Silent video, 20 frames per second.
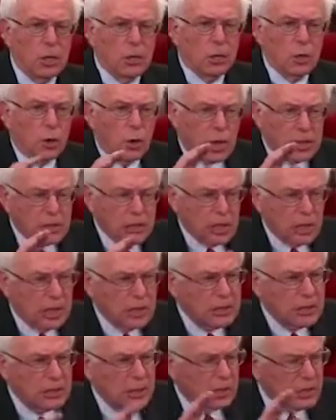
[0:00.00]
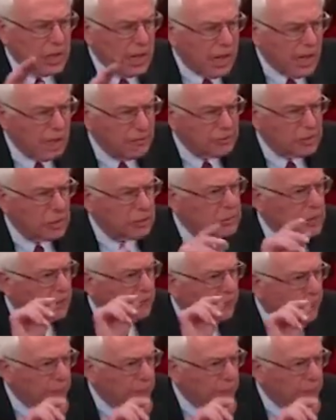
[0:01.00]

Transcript: cost us the lives of some